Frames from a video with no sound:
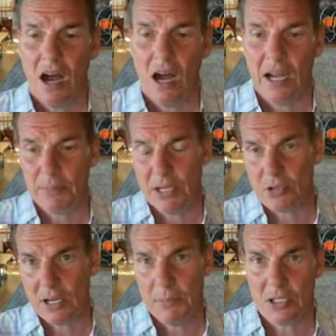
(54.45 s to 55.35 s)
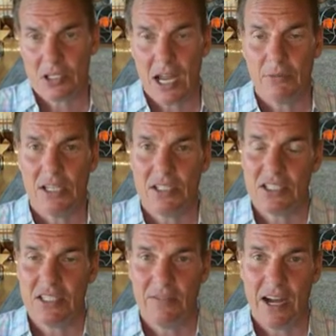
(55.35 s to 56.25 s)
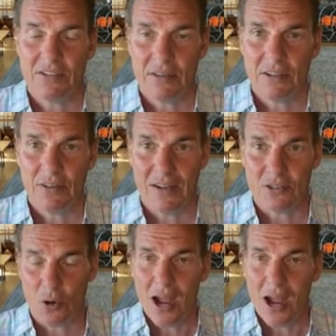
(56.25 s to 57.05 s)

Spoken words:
It's been trading sideways 65, 75.